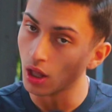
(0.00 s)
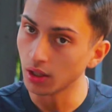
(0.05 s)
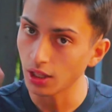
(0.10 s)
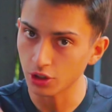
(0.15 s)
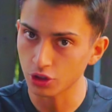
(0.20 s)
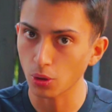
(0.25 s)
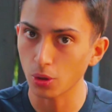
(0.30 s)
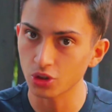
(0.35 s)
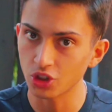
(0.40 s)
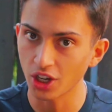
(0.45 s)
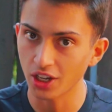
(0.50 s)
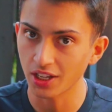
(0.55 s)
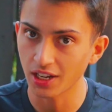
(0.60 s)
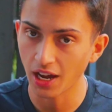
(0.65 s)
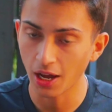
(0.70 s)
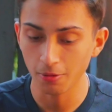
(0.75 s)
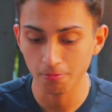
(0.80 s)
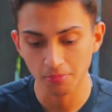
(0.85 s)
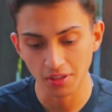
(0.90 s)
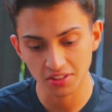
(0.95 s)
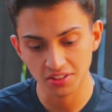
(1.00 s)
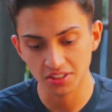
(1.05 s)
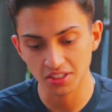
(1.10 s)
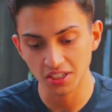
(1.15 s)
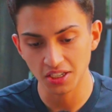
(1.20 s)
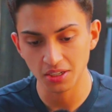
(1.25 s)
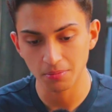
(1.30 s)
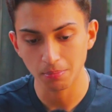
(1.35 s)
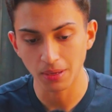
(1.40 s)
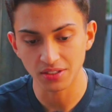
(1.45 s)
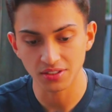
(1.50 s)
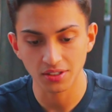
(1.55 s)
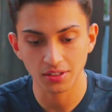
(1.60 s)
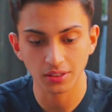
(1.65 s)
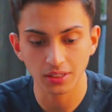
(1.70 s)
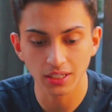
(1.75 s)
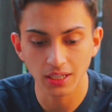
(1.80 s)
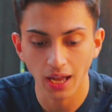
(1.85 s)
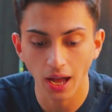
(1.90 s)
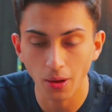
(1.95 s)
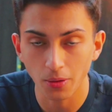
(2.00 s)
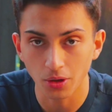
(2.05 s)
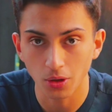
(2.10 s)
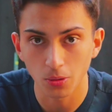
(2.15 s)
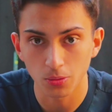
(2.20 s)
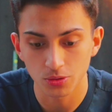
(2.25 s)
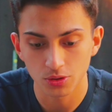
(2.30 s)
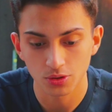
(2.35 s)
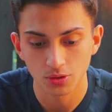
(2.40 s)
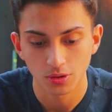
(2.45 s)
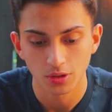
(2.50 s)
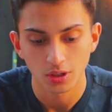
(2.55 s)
Let's go and check it out and see basically how it goes.